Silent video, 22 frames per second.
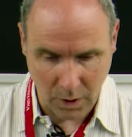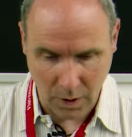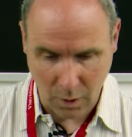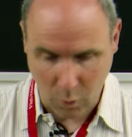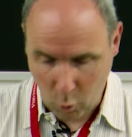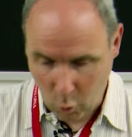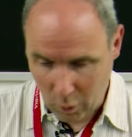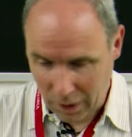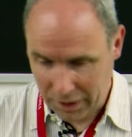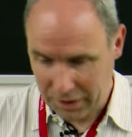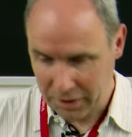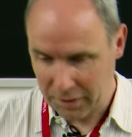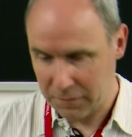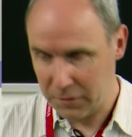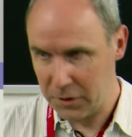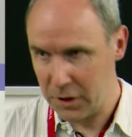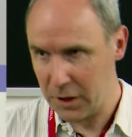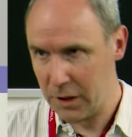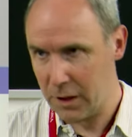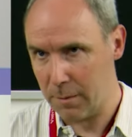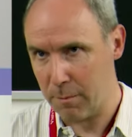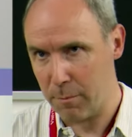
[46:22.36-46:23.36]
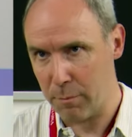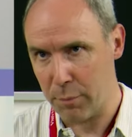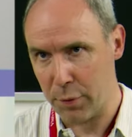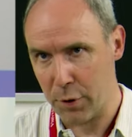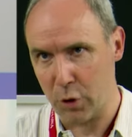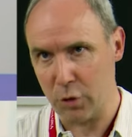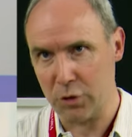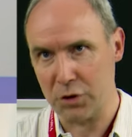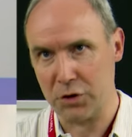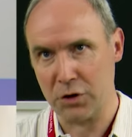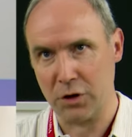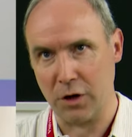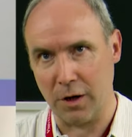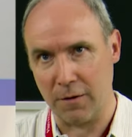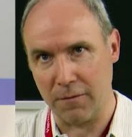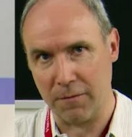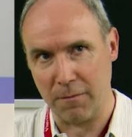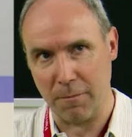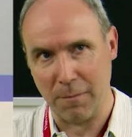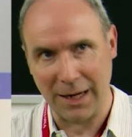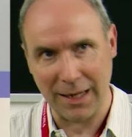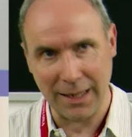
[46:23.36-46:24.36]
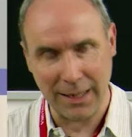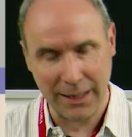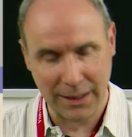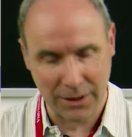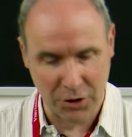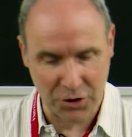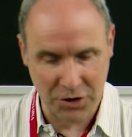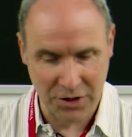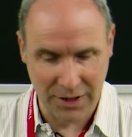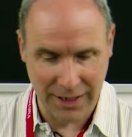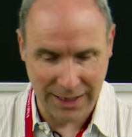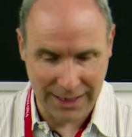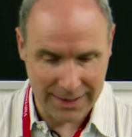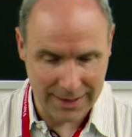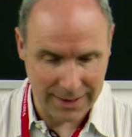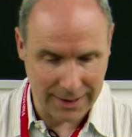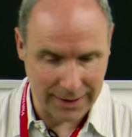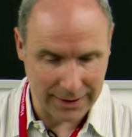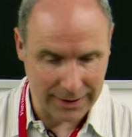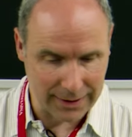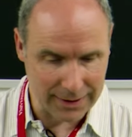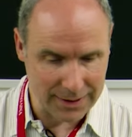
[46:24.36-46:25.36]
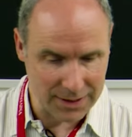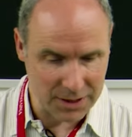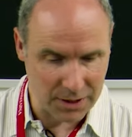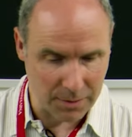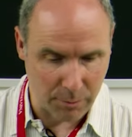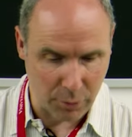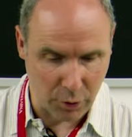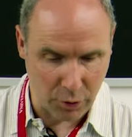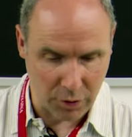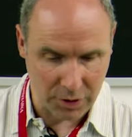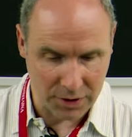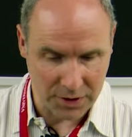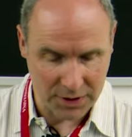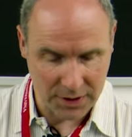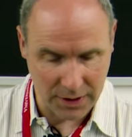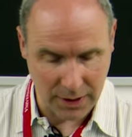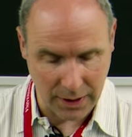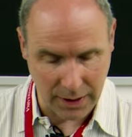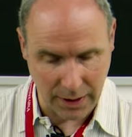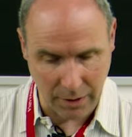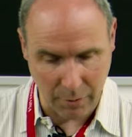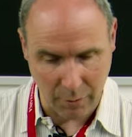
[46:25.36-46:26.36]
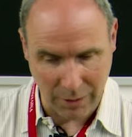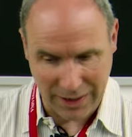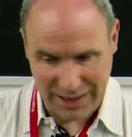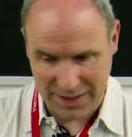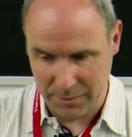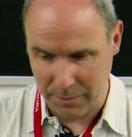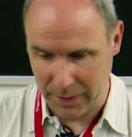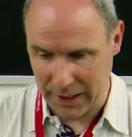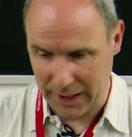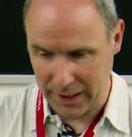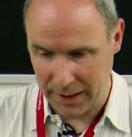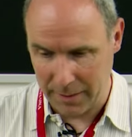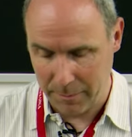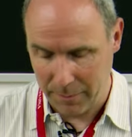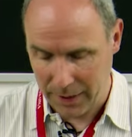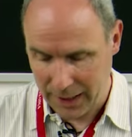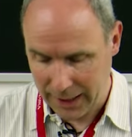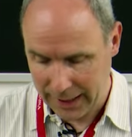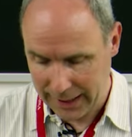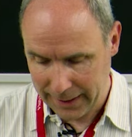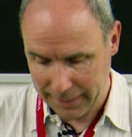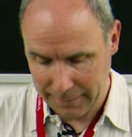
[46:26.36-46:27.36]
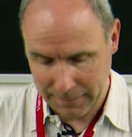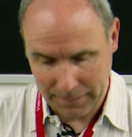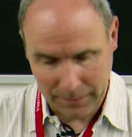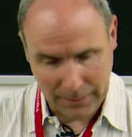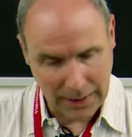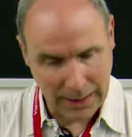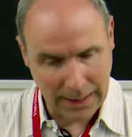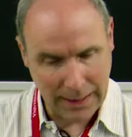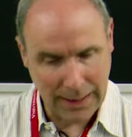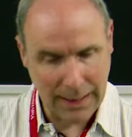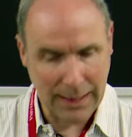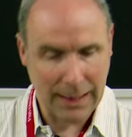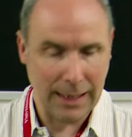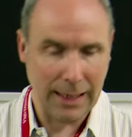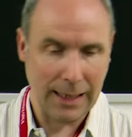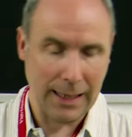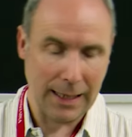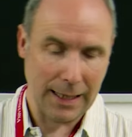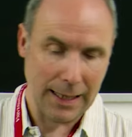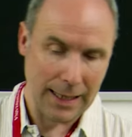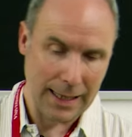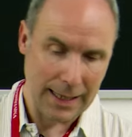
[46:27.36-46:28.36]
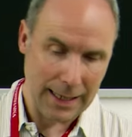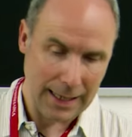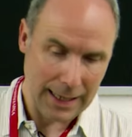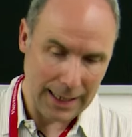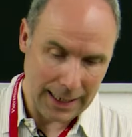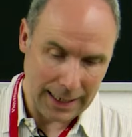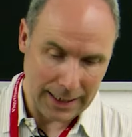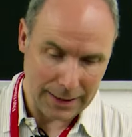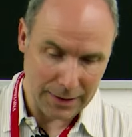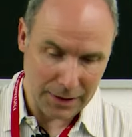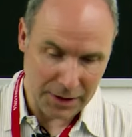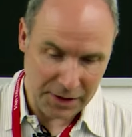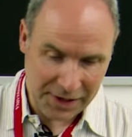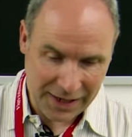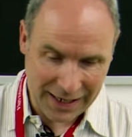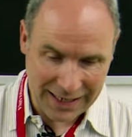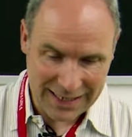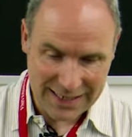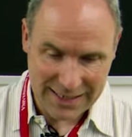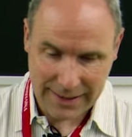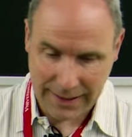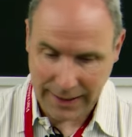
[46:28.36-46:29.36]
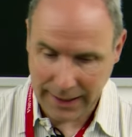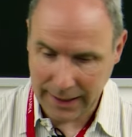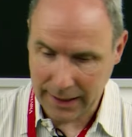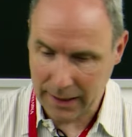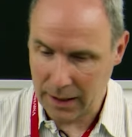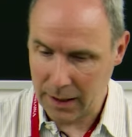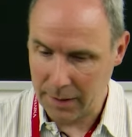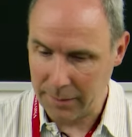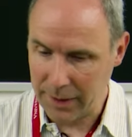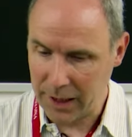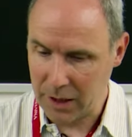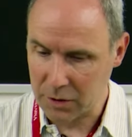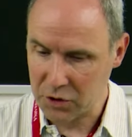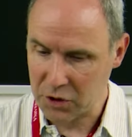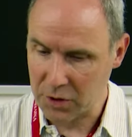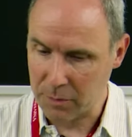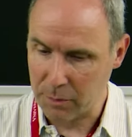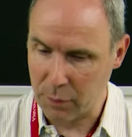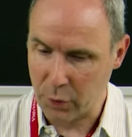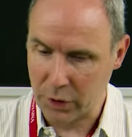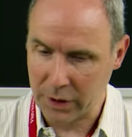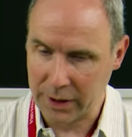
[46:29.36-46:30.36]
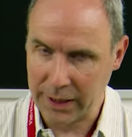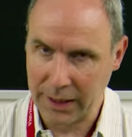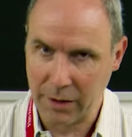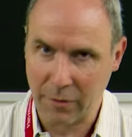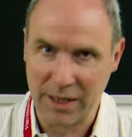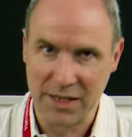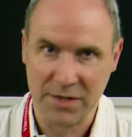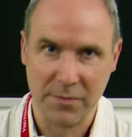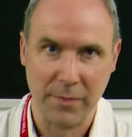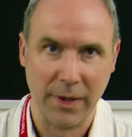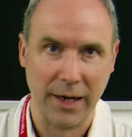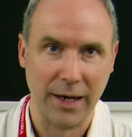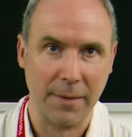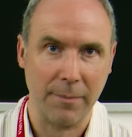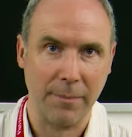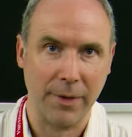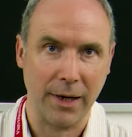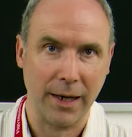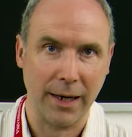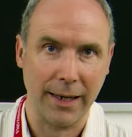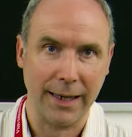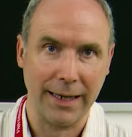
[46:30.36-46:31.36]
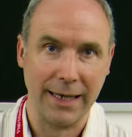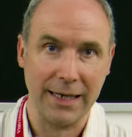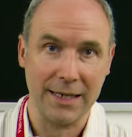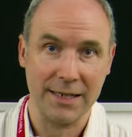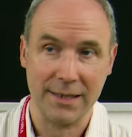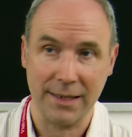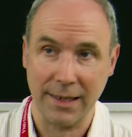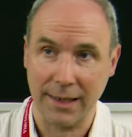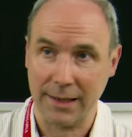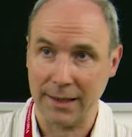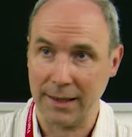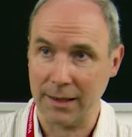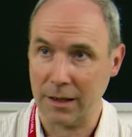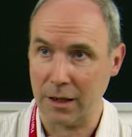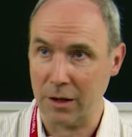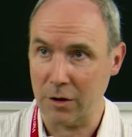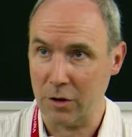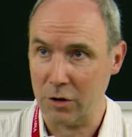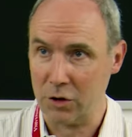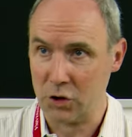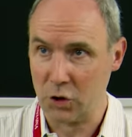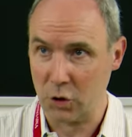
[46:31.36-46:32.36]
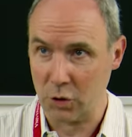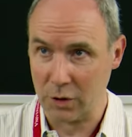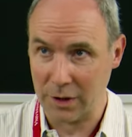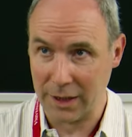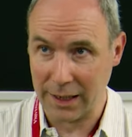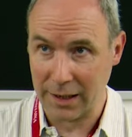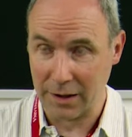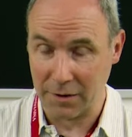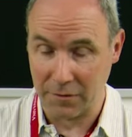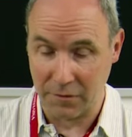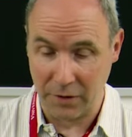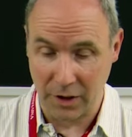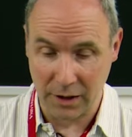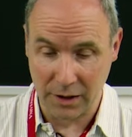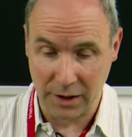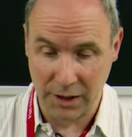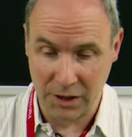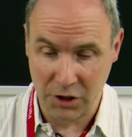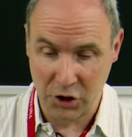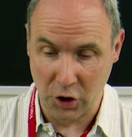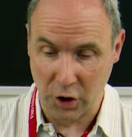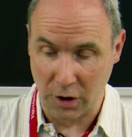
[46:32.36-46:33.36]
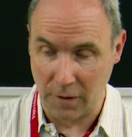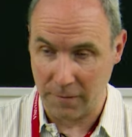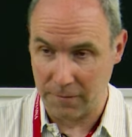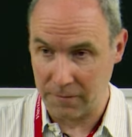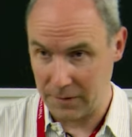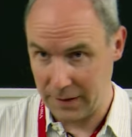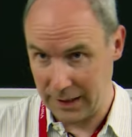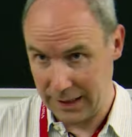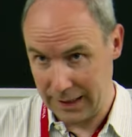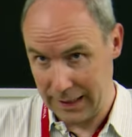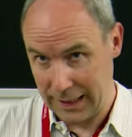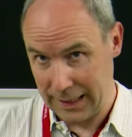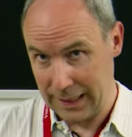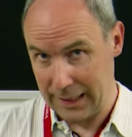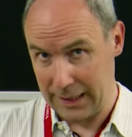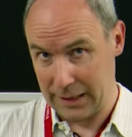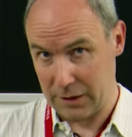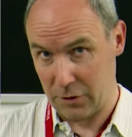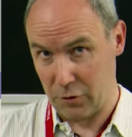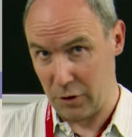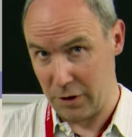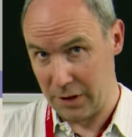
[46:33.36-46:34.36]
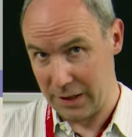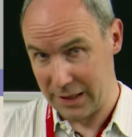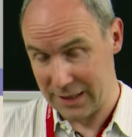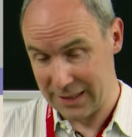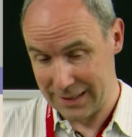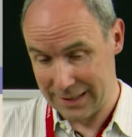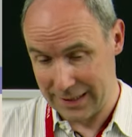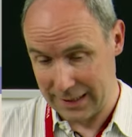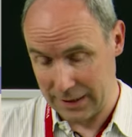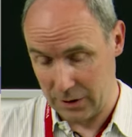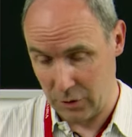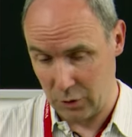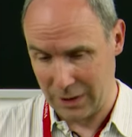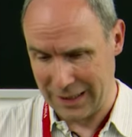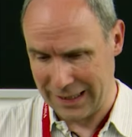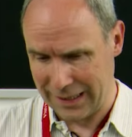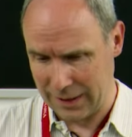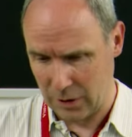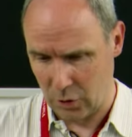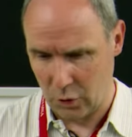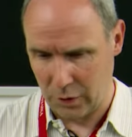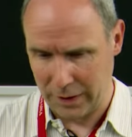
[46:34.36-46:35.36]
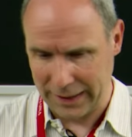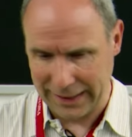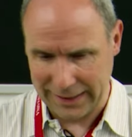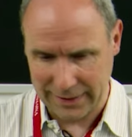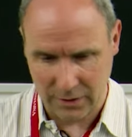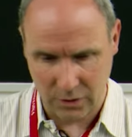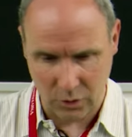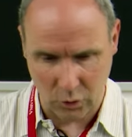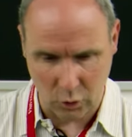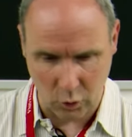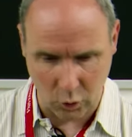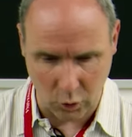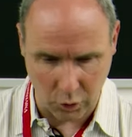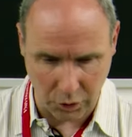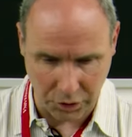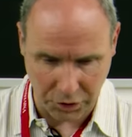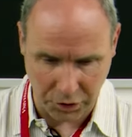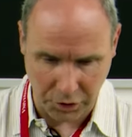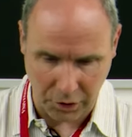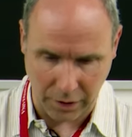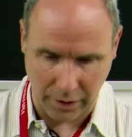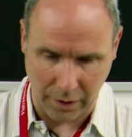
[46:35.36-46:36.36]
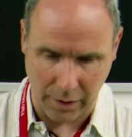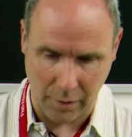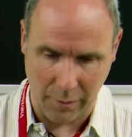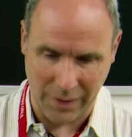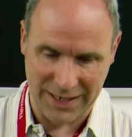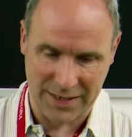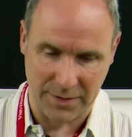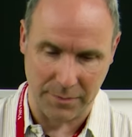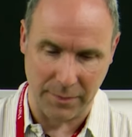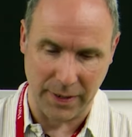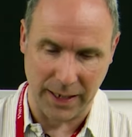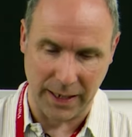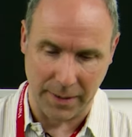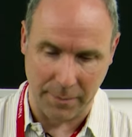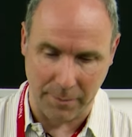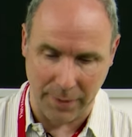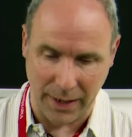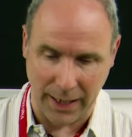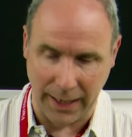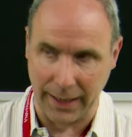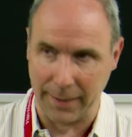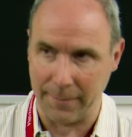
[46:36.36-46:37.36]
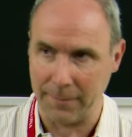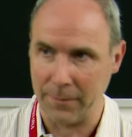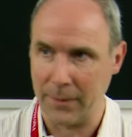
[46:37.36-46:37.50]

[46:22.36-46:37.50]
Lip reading: One of the pros of Miletus is that it supports Raspberry Pi. And the nice thing about supporting Raspberry Pi is that it can also take advantage of the electronics that you can connect to your Raspberry Pi.